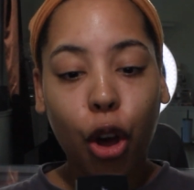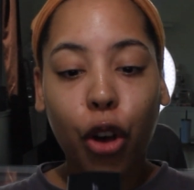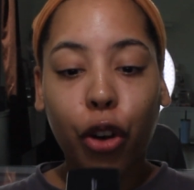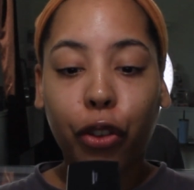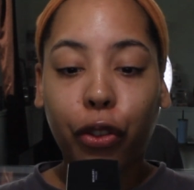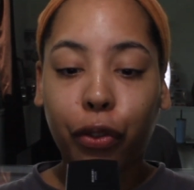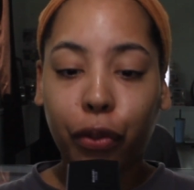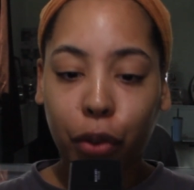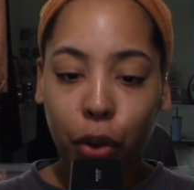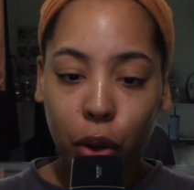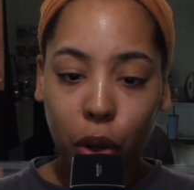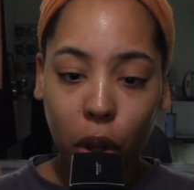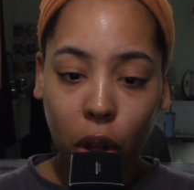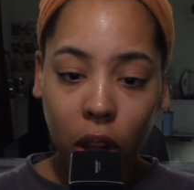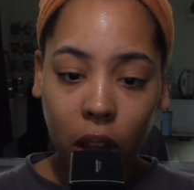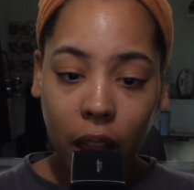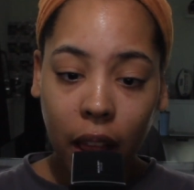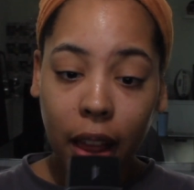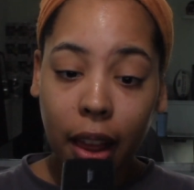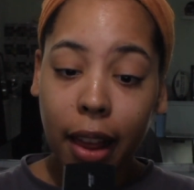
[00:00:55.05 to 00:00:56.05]

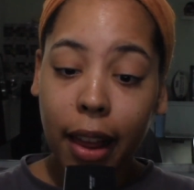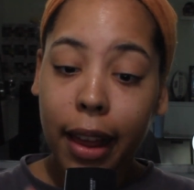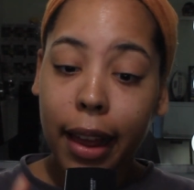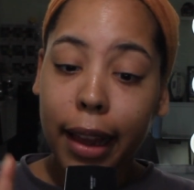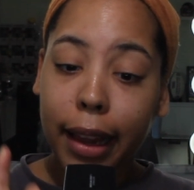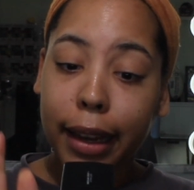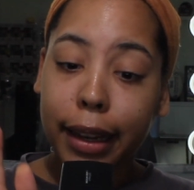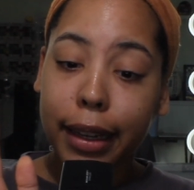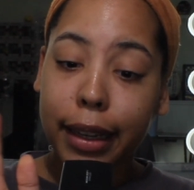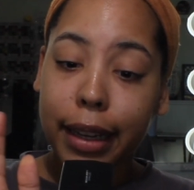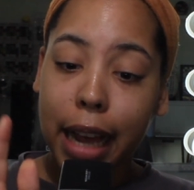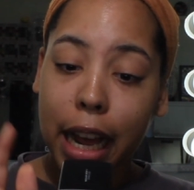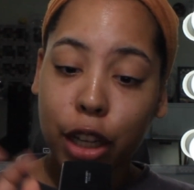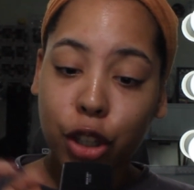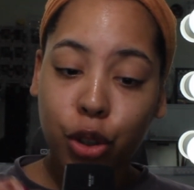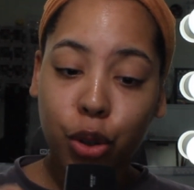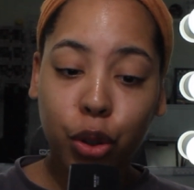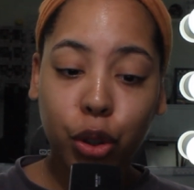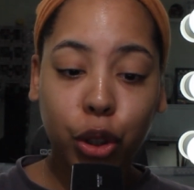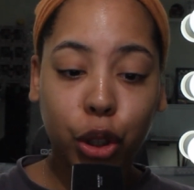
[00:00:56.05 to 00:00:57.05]
full
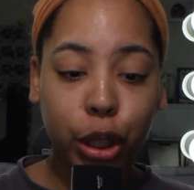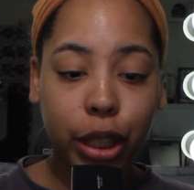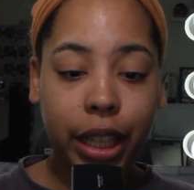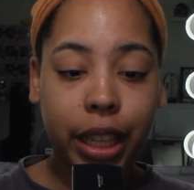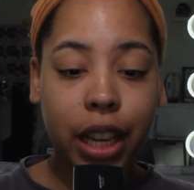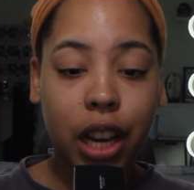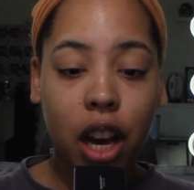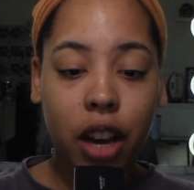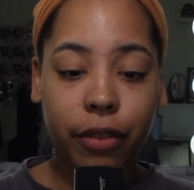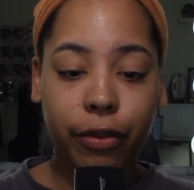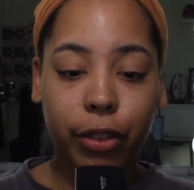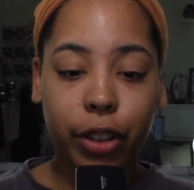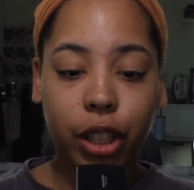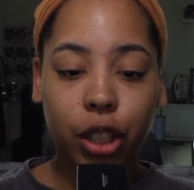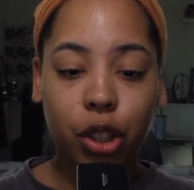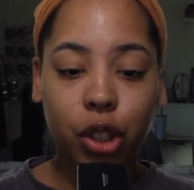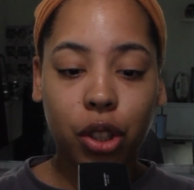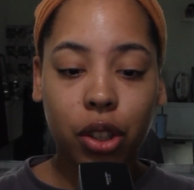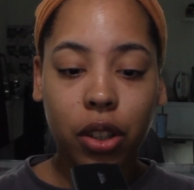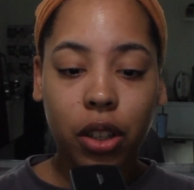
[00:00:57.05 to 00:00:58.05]
natural looking
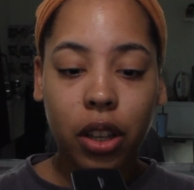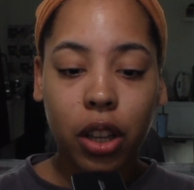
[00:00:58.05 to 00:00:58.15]
coverage,